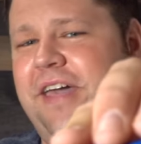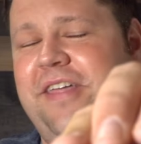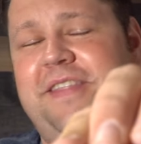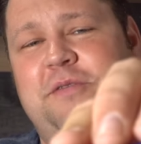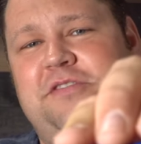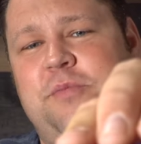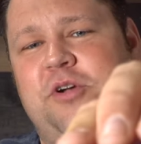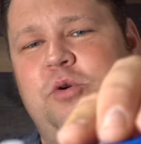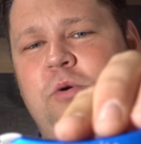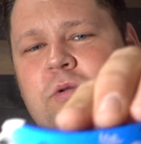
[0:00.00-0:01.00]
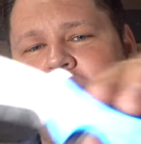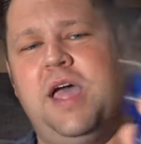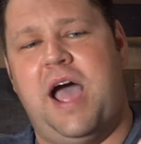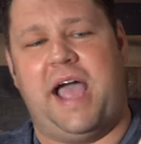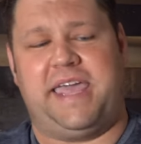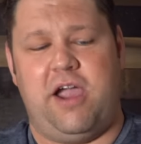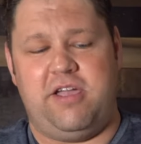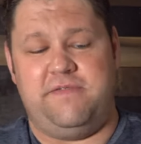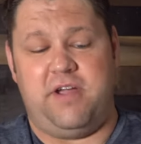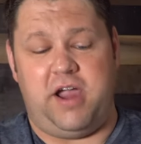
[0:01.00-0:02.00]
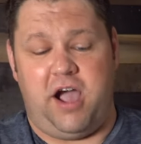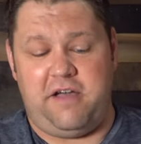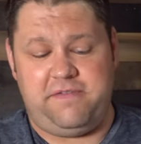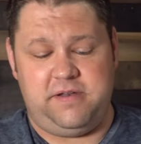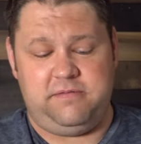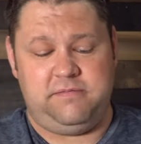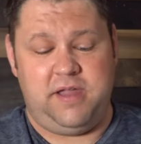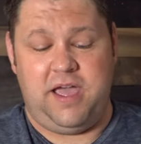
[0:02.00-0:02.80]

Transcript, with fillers: I thought that was super cool. I carry it very often.